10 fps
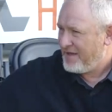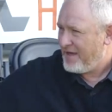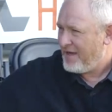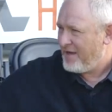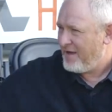
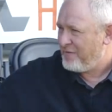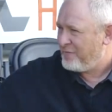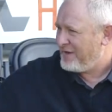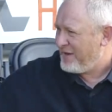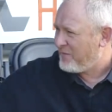Uh, an
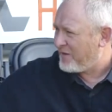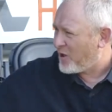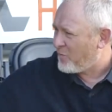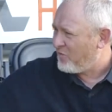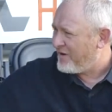affinity with the
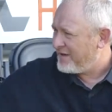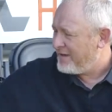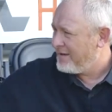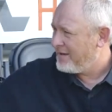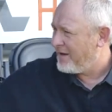club
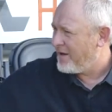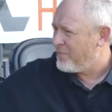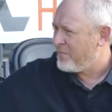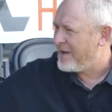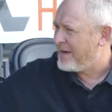already,
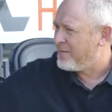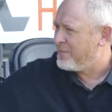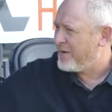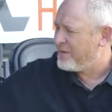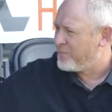um, being a
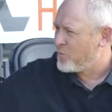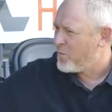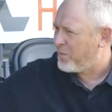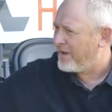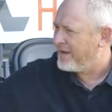being a
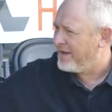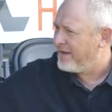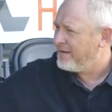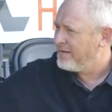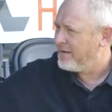former player
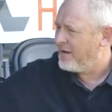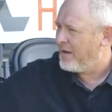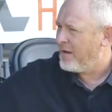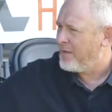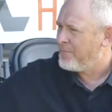here,
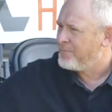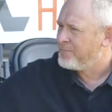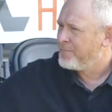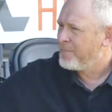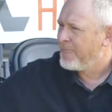um,
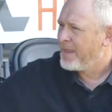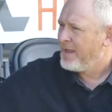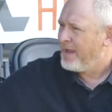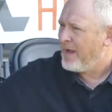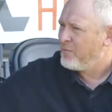
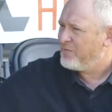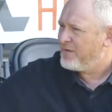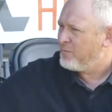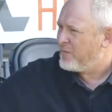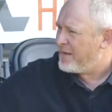and with
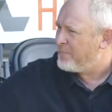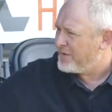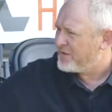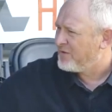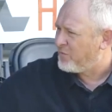the with the
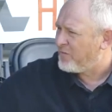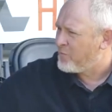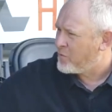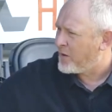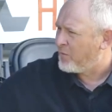ambition of what the
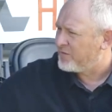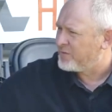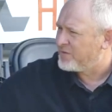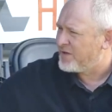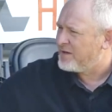football club wants
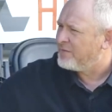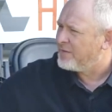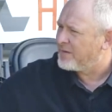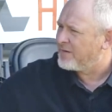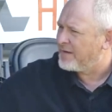to achieve.
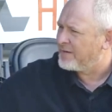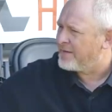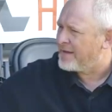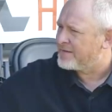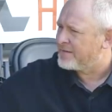I think that
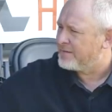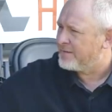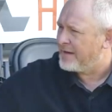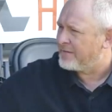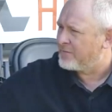that's
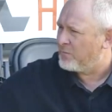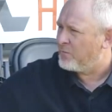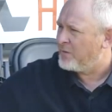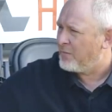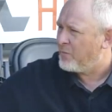that's
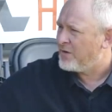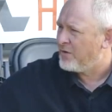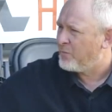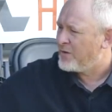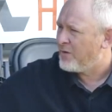you know when you
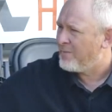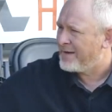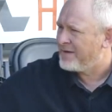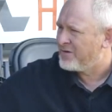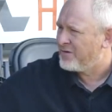when you're a
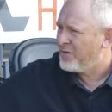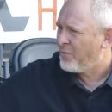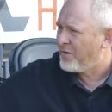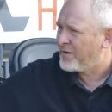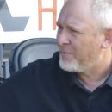manager and you
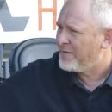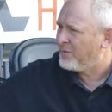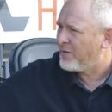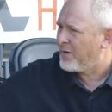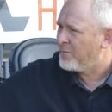want to come
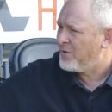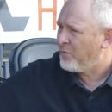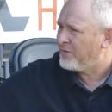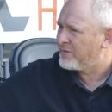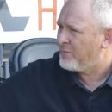into a club, you
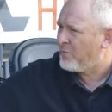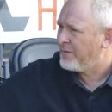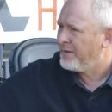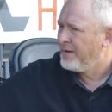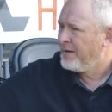want
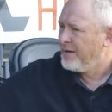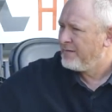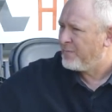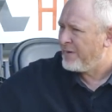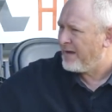someone
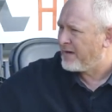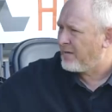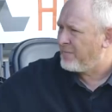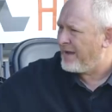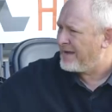to be at a
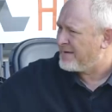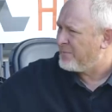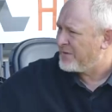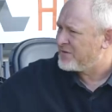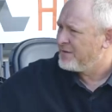club that has
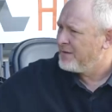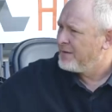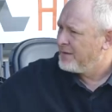ambition,